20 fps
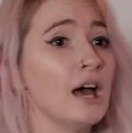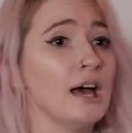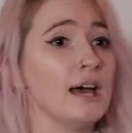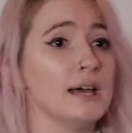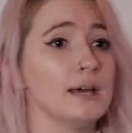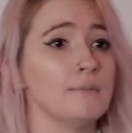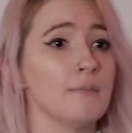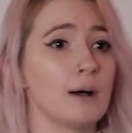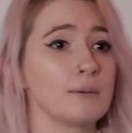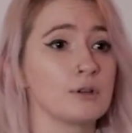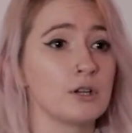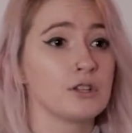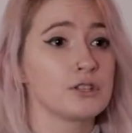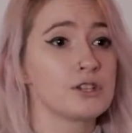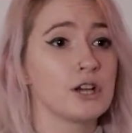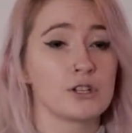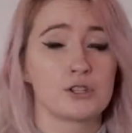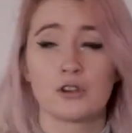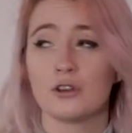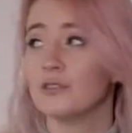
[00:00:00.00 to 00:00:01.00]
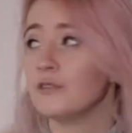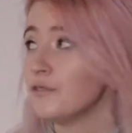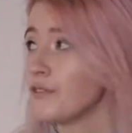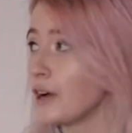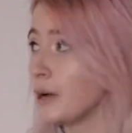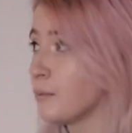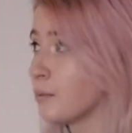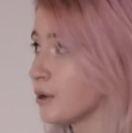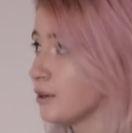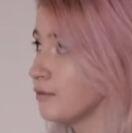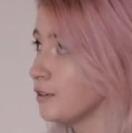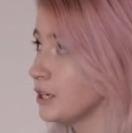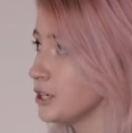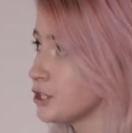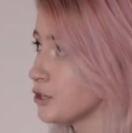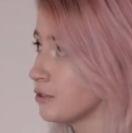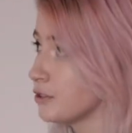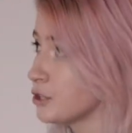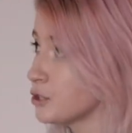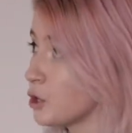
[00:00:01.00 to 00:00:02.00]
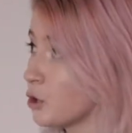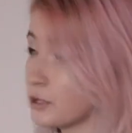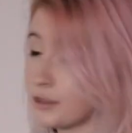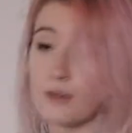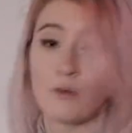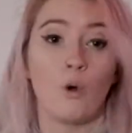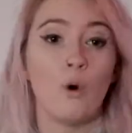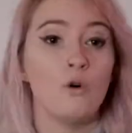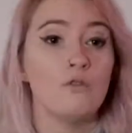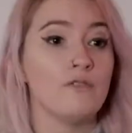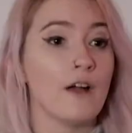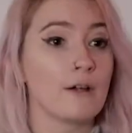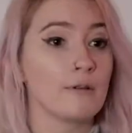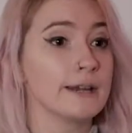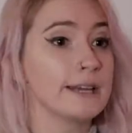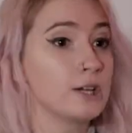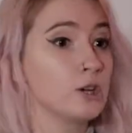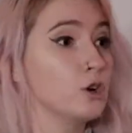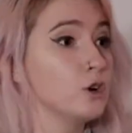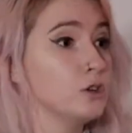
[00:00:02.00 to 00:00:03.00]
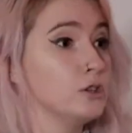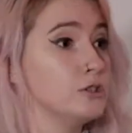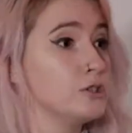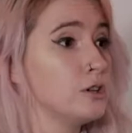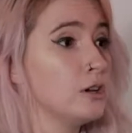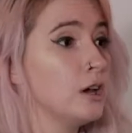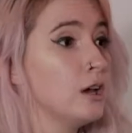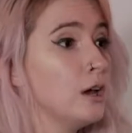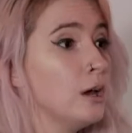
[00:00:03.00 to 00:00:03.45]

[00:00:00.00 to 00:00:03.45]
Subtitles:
I'm going to touch on them very briefly during the talk. They're all very good.